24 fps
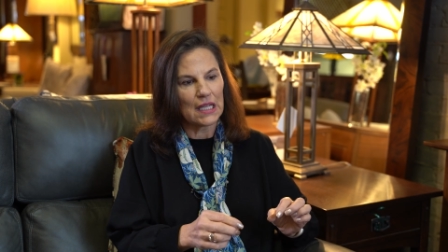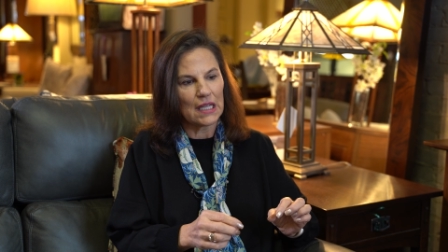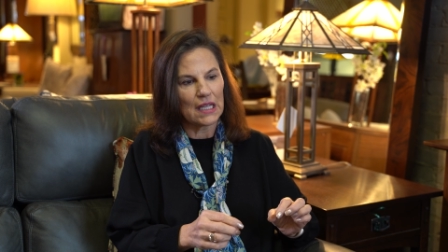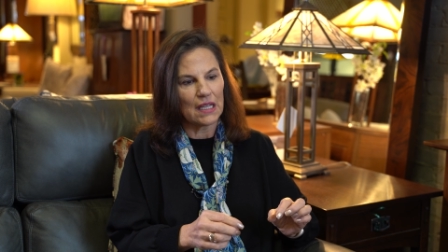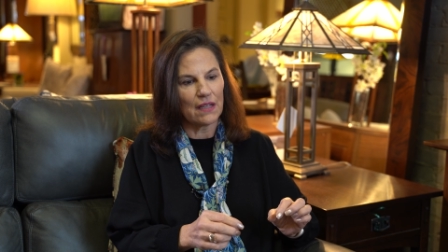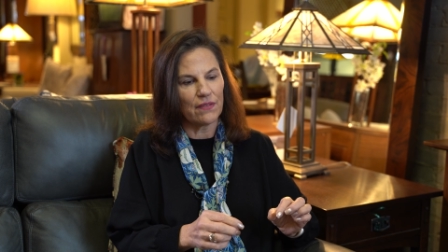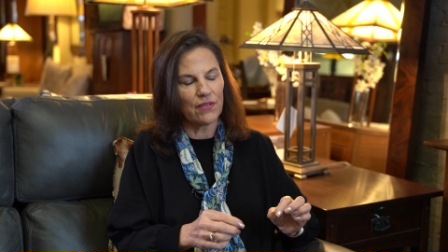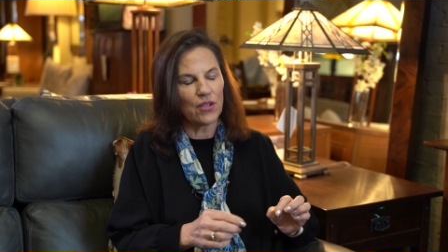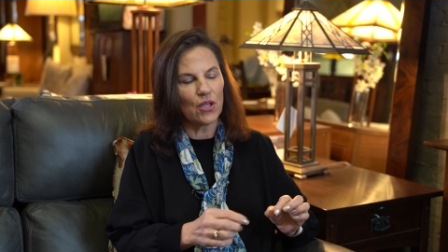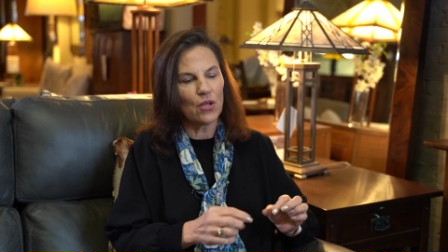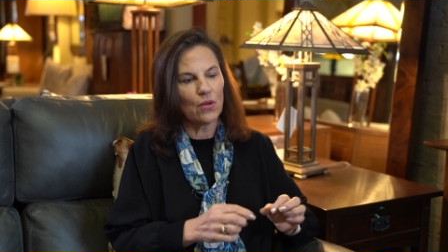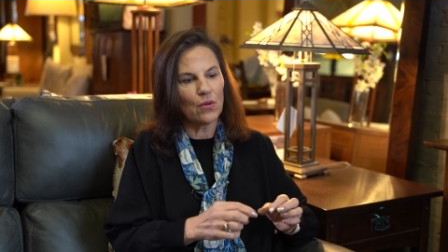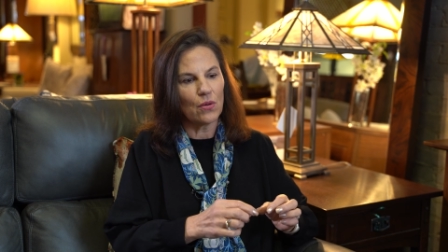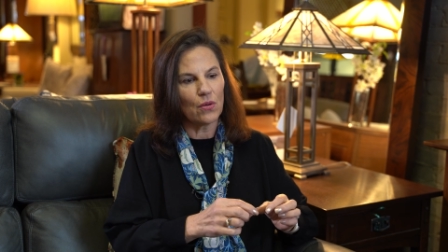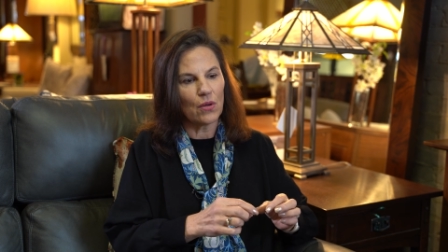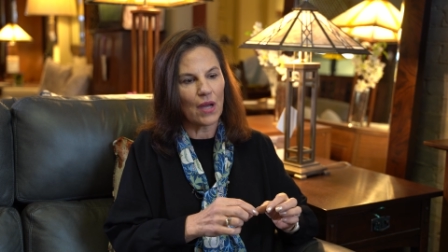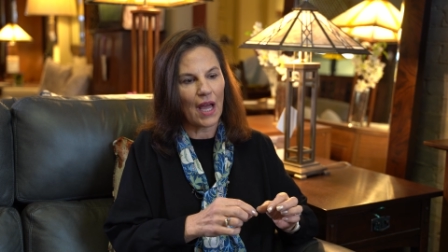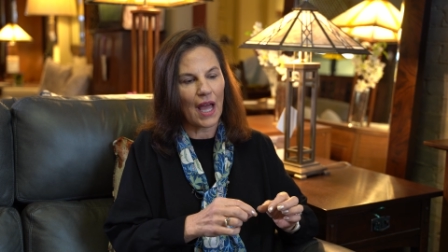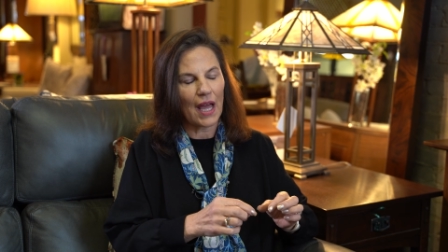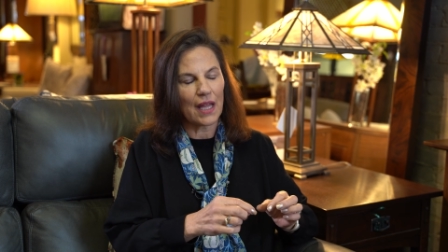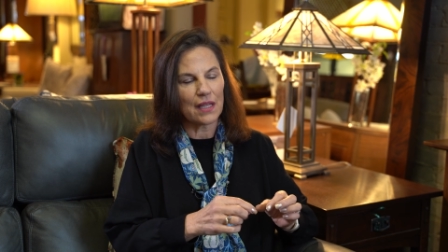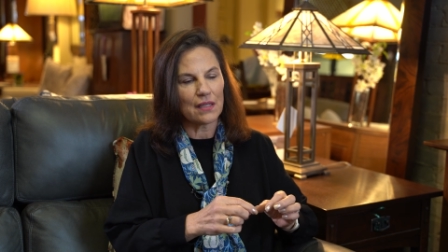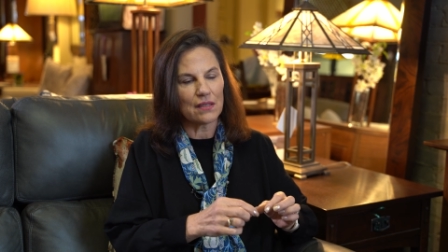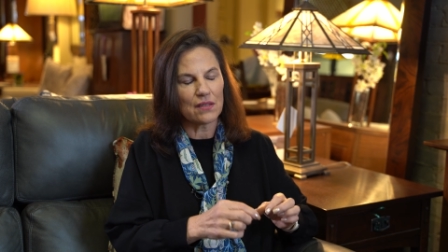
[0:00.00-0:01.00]
if you
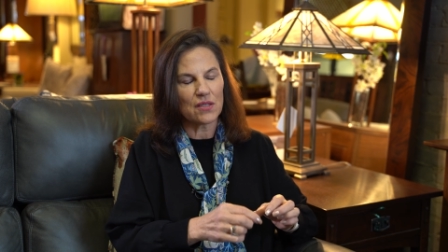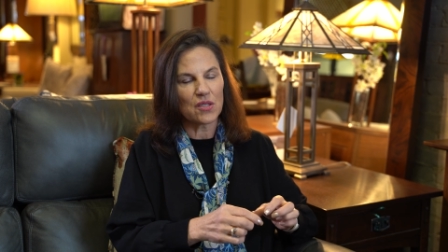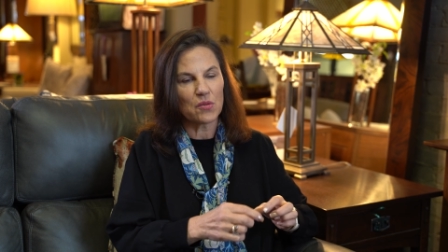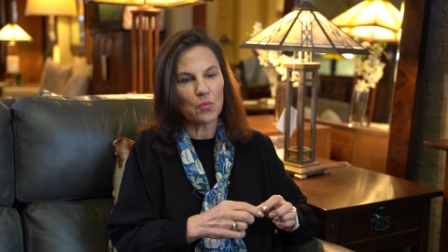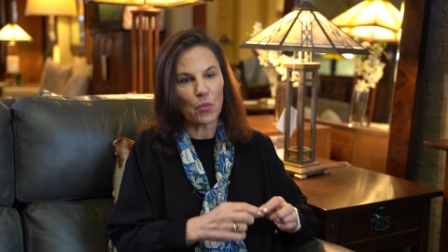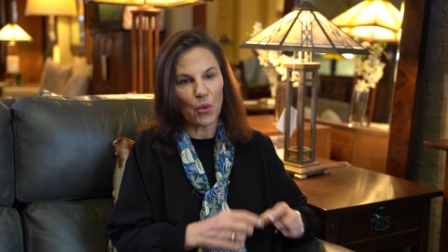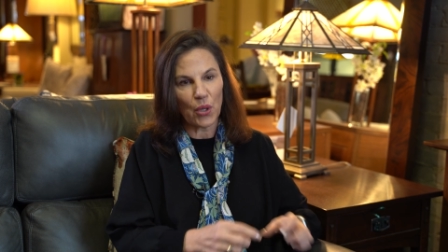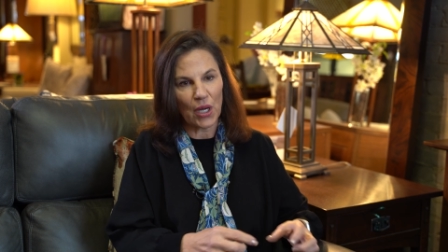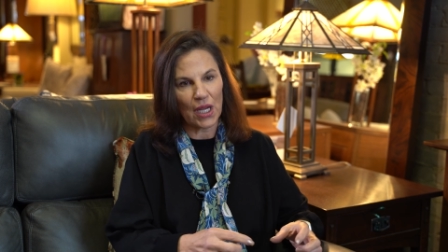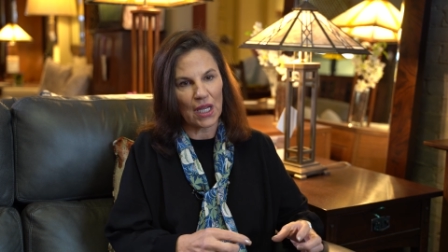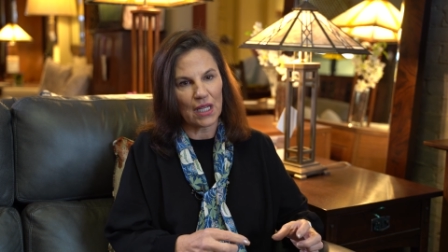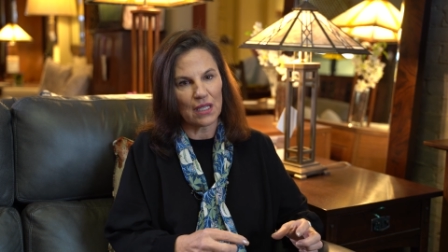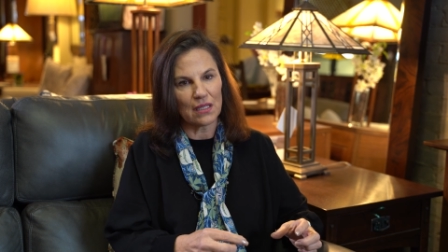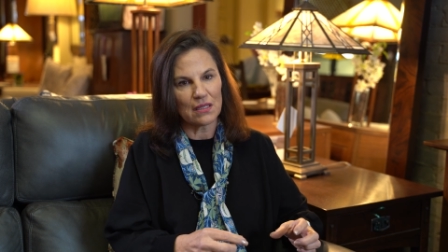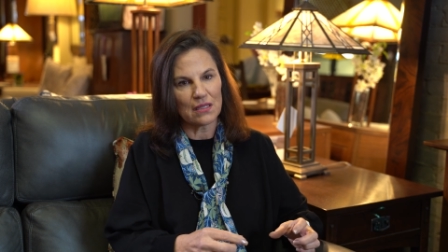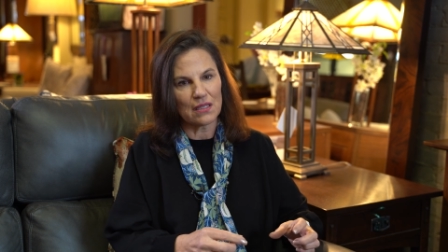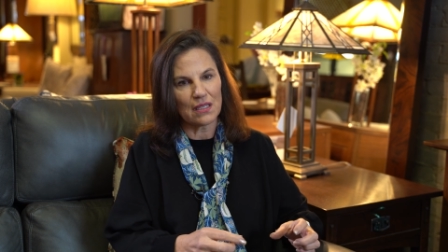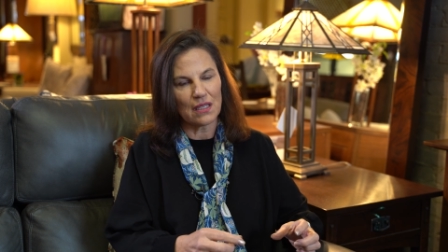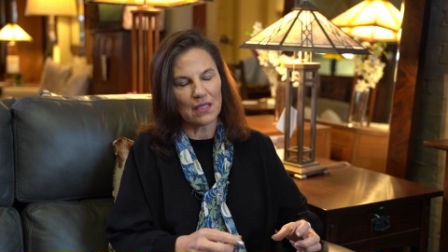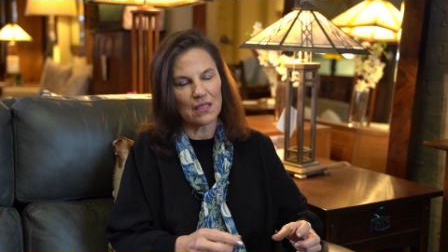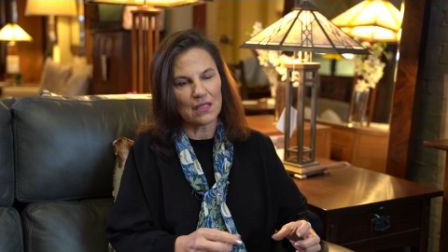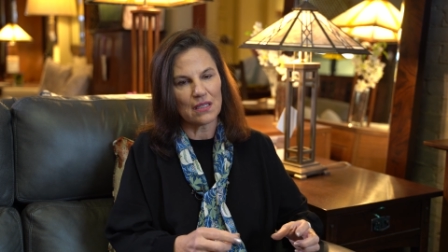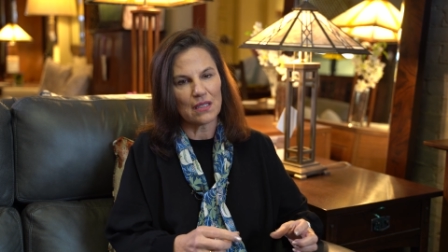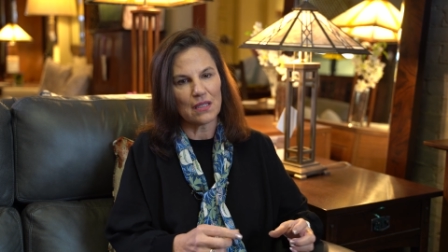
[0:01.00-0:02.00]
add springs
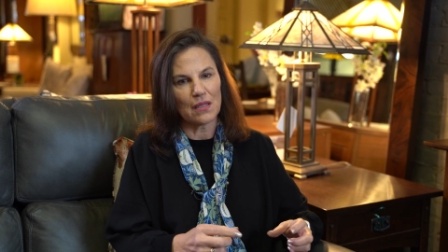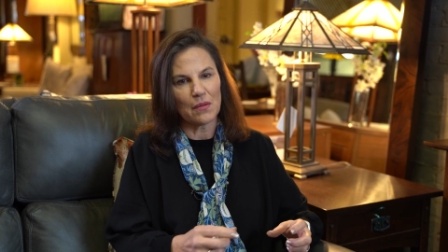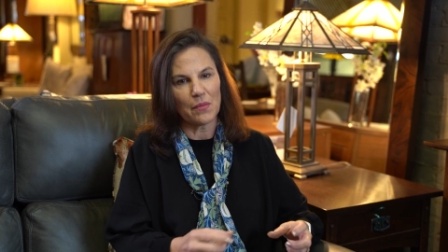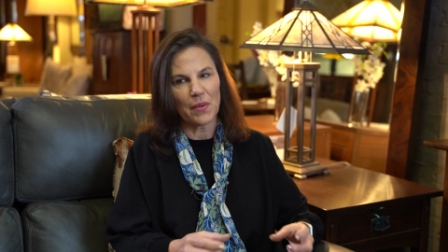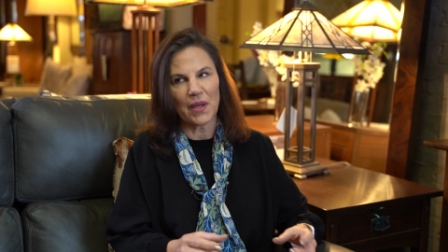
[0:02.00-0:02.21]
into the